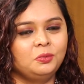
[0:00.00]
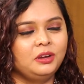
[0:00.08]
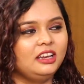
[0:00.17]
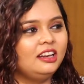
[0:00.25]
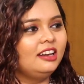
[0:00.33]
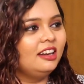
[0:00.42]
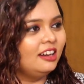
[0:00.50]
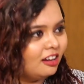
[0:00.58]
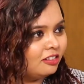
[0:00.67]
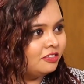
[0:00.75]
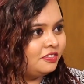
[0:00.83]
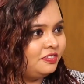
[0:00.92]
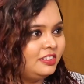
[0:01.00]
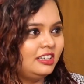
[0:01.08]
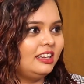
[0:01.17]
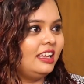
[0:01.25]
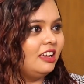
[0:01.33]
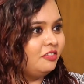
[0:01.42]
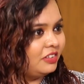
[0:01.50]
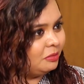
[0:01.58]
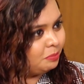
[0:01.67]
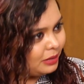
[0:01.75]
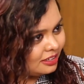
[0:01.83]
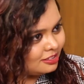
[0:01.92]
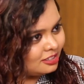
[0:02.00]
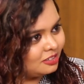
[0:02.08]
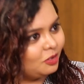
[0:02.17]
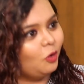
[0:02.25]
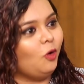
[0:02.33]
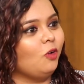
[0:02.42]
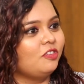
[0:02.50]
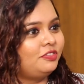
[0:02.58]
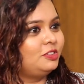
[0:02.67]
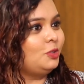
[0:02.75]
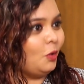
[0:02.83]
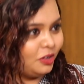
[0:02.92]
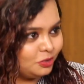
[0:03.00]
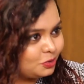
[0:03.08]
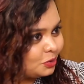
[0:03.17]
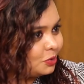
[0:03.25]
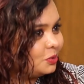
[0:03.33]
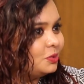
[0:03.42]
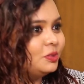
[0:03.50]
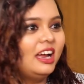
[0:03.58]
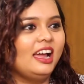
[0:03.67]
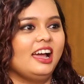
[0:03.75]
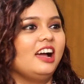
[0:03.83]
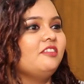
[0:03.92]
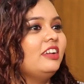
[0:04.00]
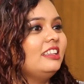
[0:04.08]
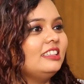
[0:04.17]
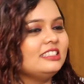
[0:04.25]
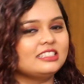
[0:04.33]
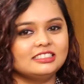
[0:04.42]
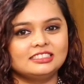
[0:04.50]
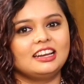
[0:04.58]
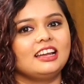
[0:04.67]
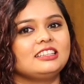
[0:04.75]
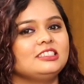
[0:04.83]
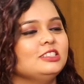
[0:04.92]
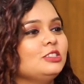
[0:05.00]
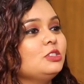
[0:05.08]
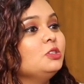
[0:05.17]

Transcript: We loved every bit of talking to you, thank having you. These interactions,